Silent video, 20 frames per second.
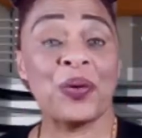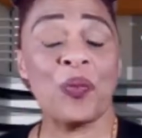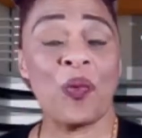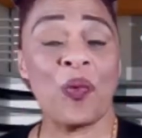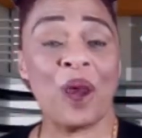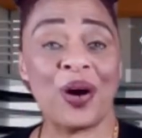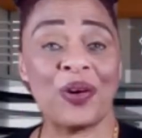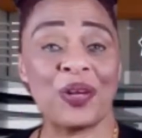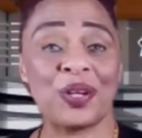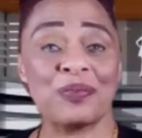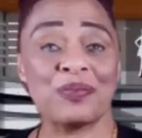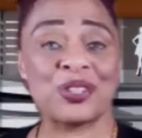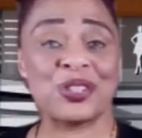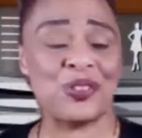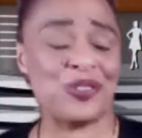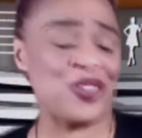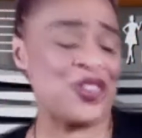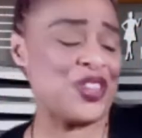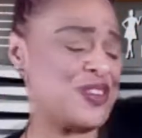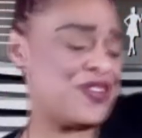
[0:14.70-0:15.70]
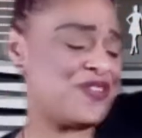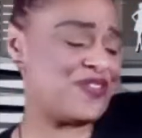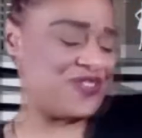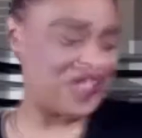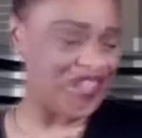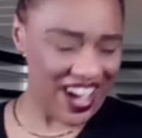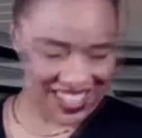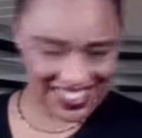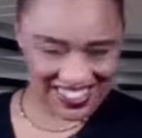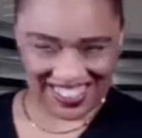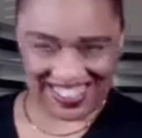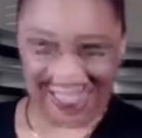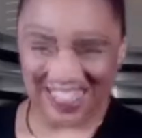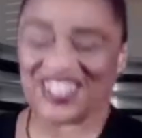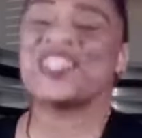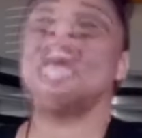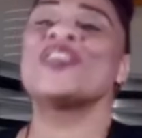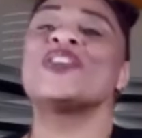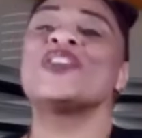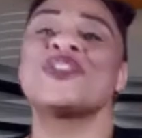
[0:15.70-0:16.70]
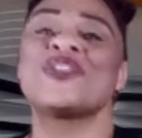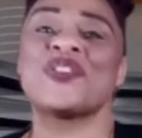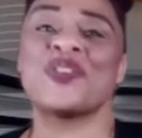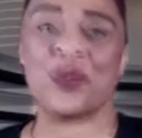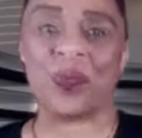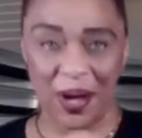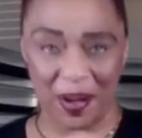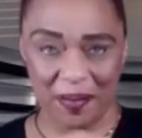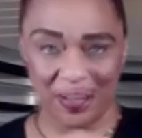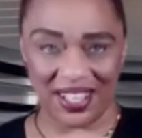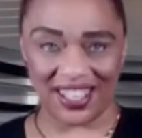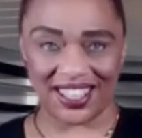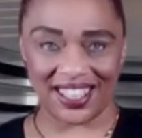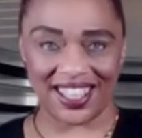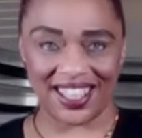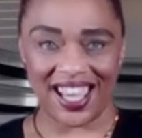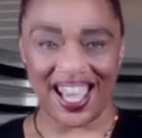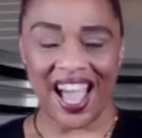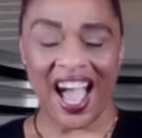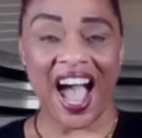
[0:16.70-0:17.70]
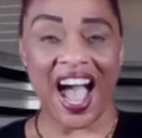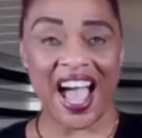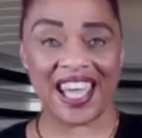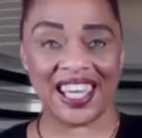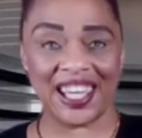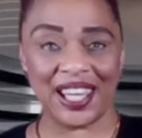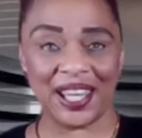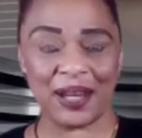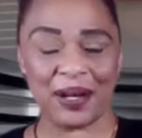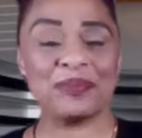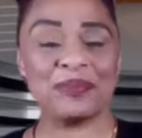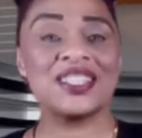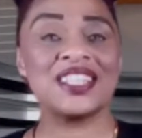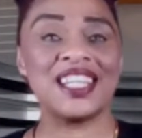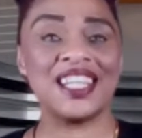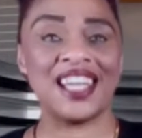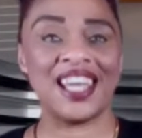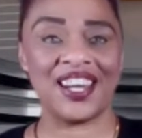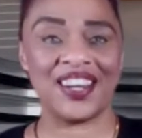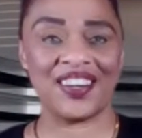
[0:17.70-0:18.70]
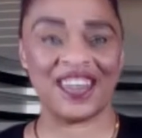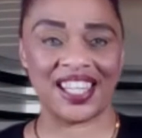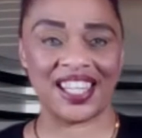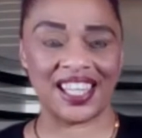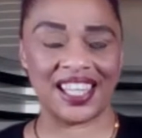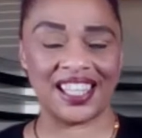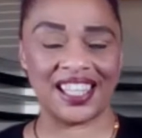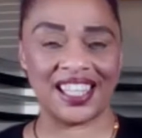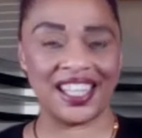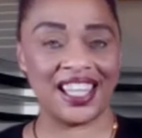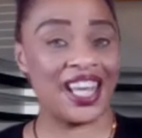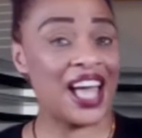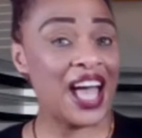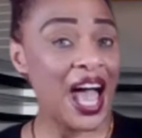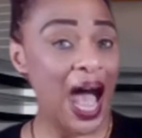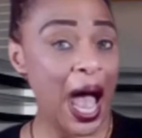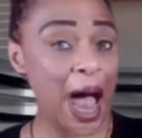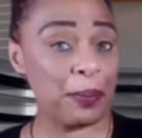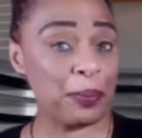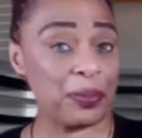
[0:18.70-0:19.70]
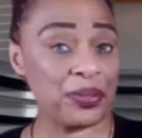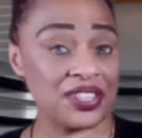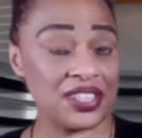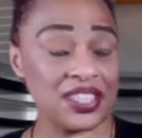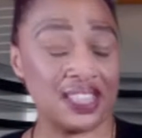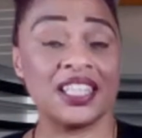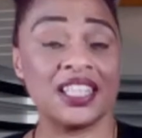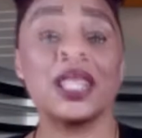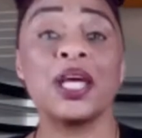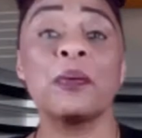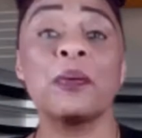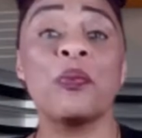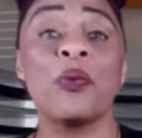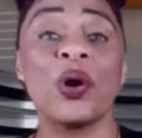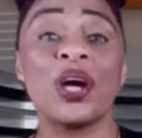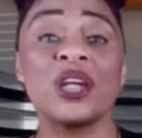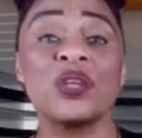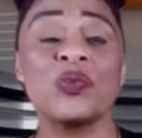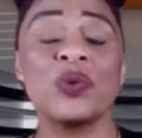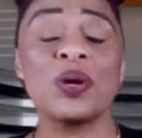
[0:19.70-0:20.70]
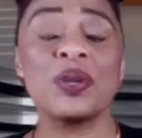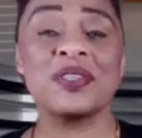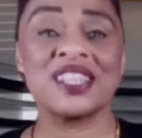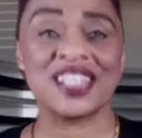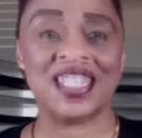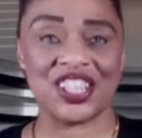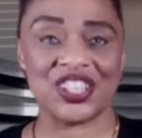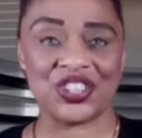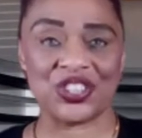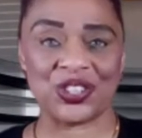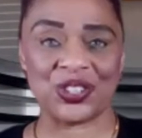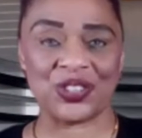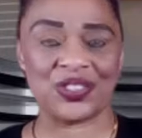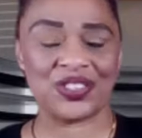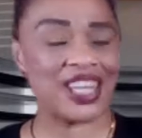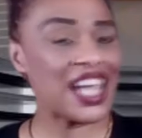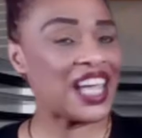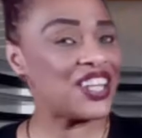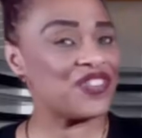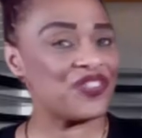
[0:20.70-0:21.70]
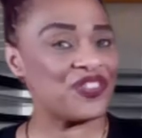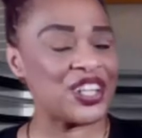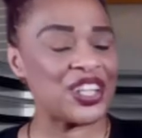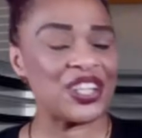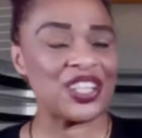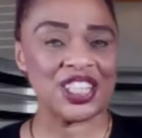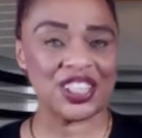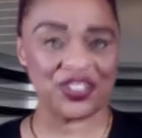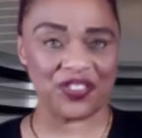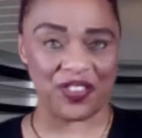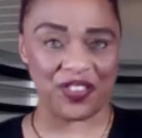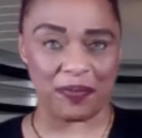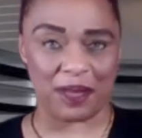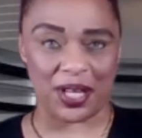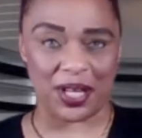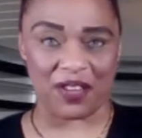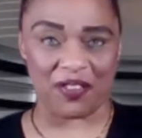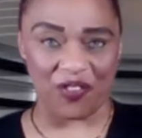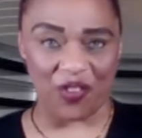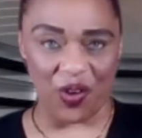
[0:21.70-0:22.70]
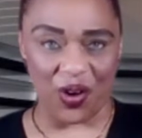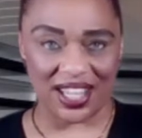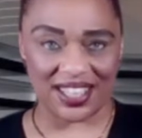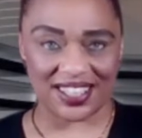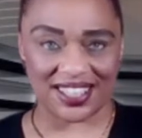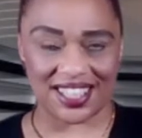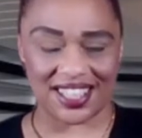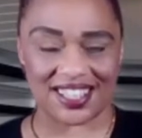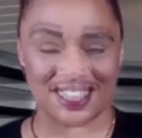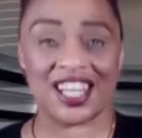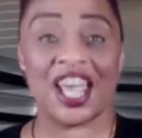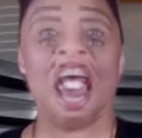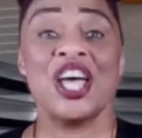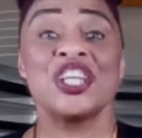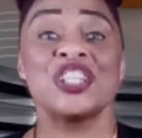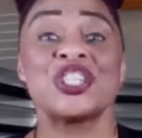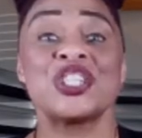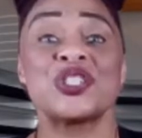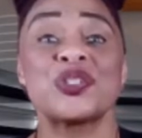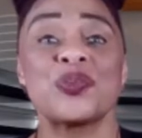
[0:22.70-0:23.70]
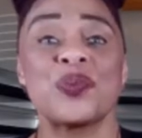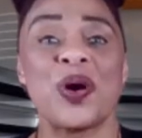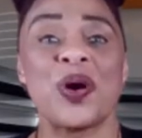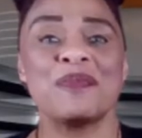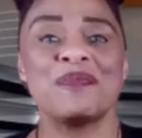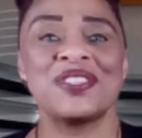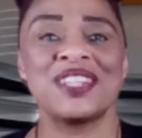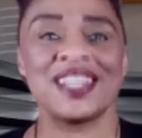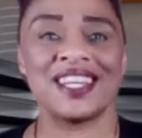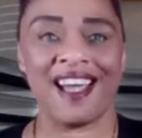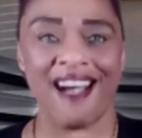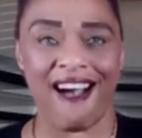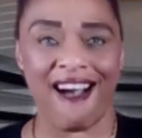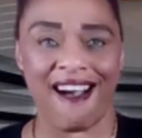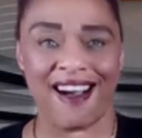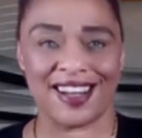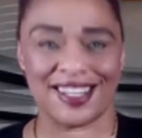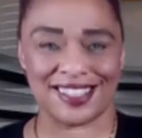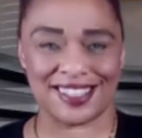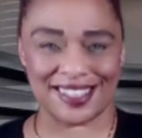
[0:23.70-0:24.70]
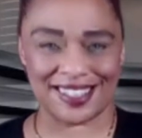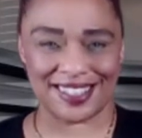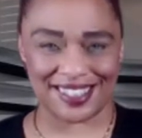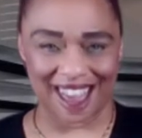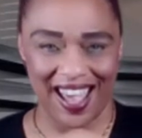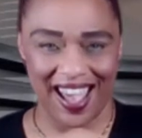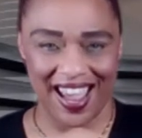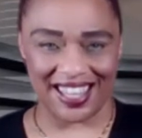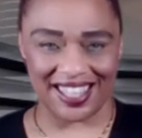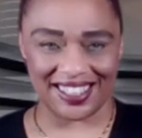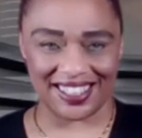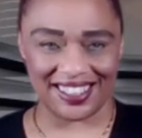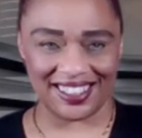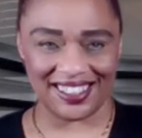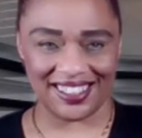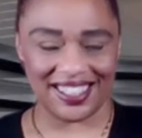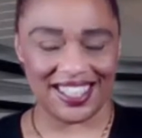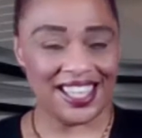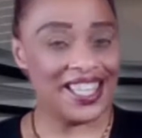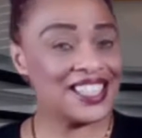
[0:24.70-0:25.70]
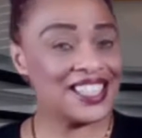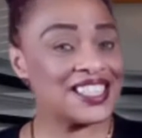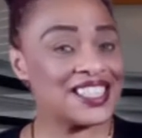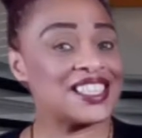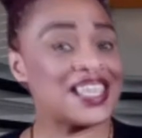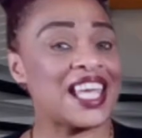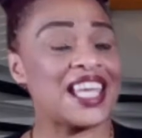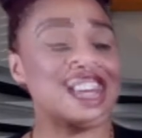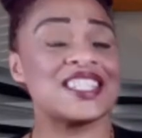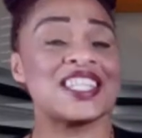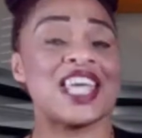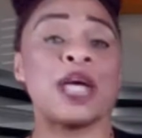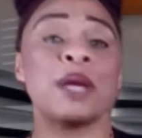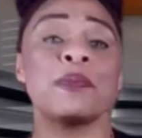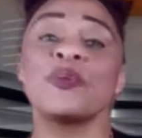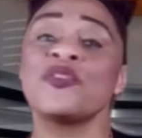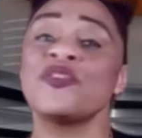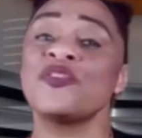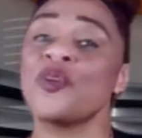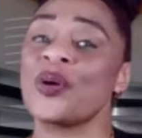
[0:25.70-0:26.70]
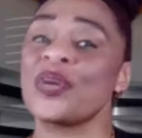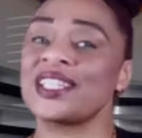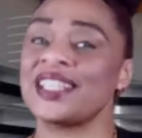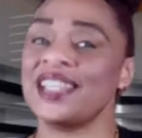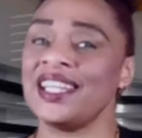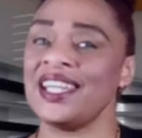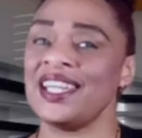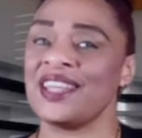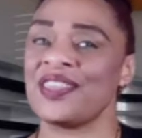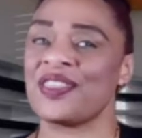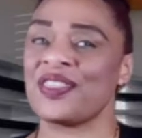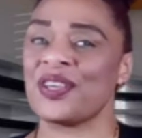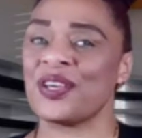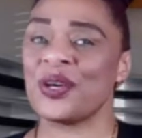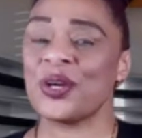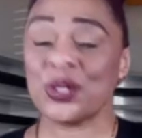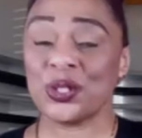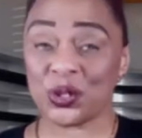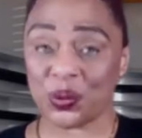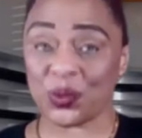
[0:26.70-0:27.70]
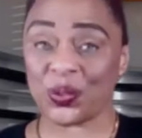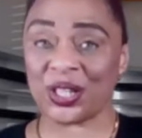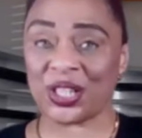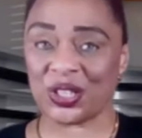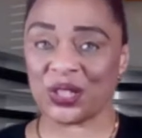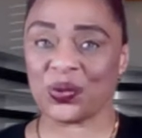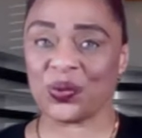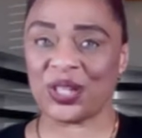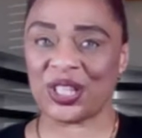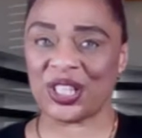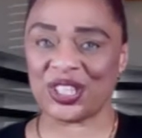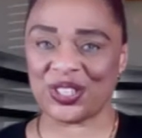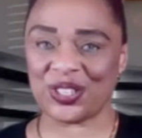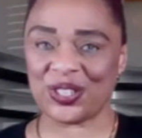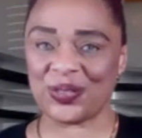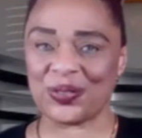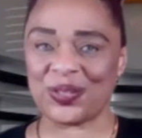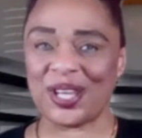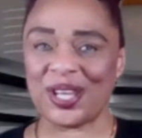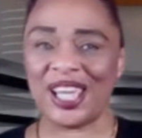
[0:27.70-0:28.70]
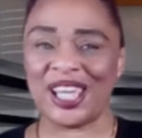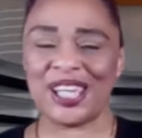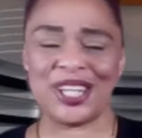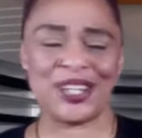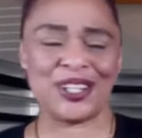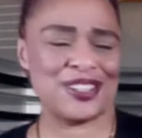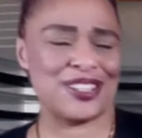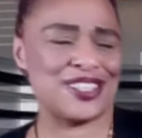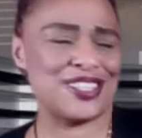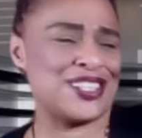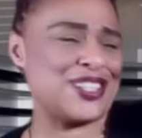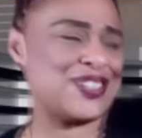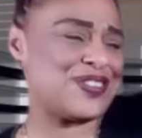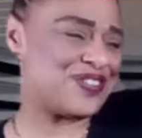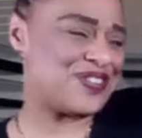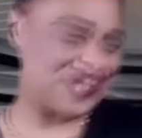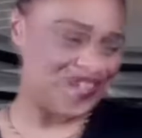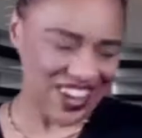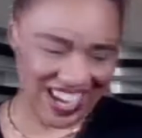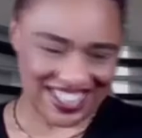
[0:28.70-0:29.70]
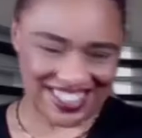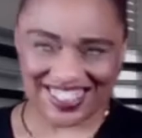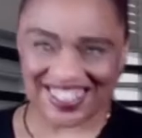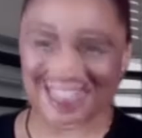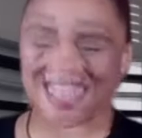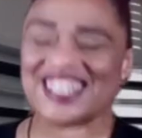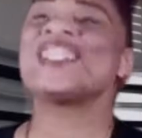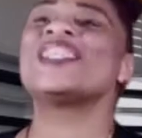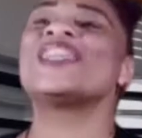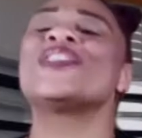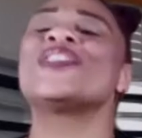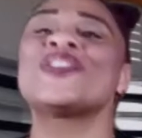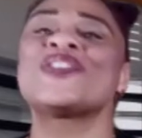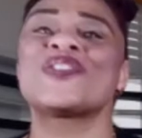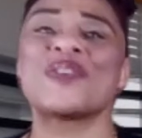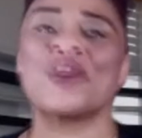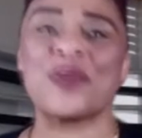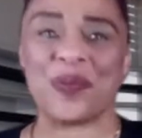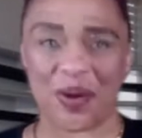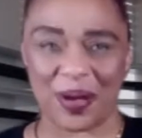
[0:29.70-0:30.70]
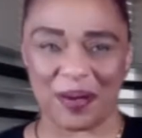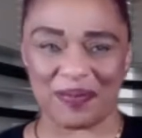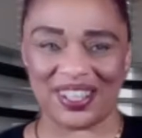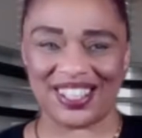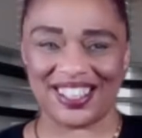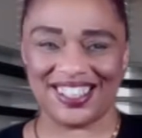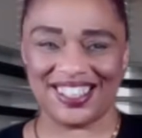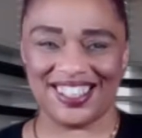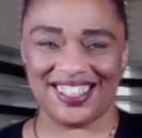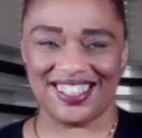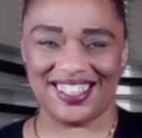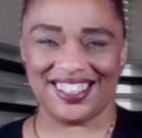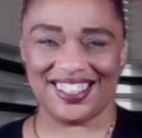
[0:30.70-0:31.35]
and welcome to the Feisty News for Women. I am T. Erica. I present important women's issues and fearless feminine voices disrupting our society. Today is April 14th, 2022. Here is the Feisty News for Women.